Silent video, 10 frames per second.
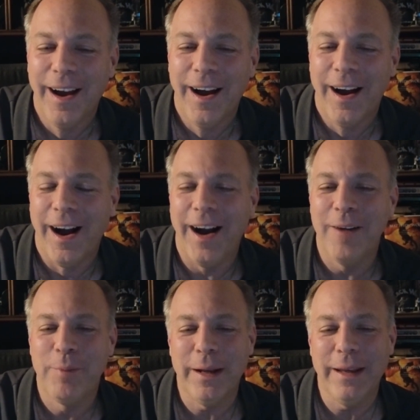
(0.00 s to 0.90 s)
Uh,
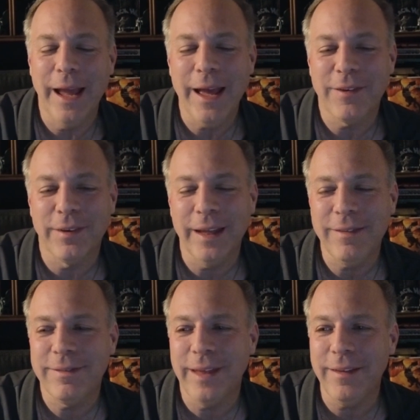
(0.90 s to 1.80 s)
but yeah, so
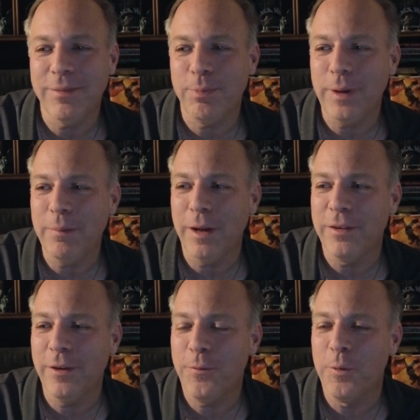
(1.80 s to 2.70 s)
that's that's pretty much
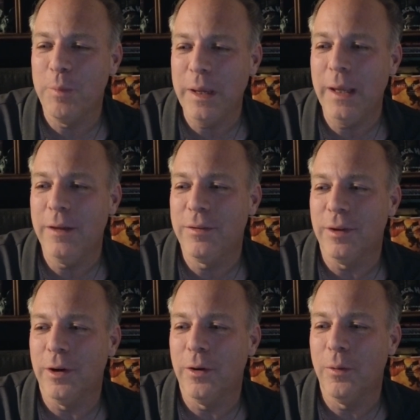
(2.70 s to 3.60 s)
it for me.
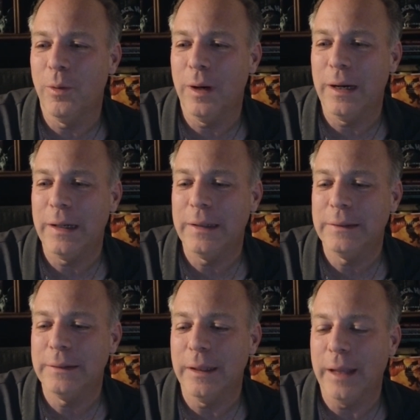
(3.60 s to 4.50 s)
So uh,
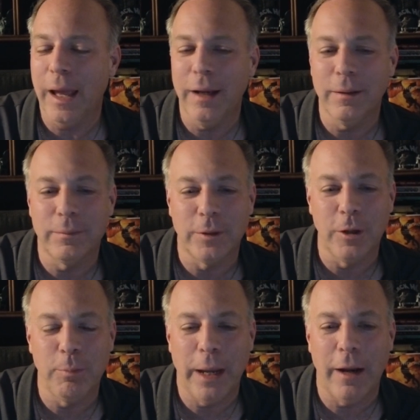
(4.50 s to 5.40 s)
again,
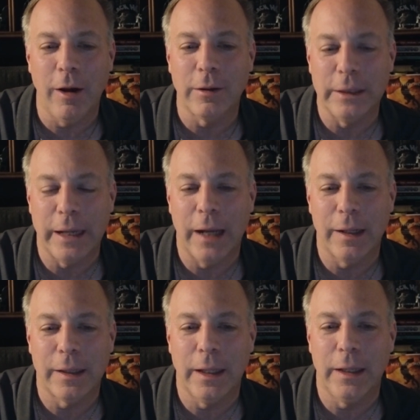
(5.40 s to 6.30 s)
good, bad, ugly kind of
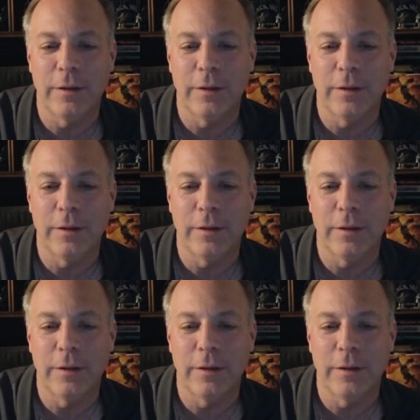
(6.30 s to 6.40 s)
thing.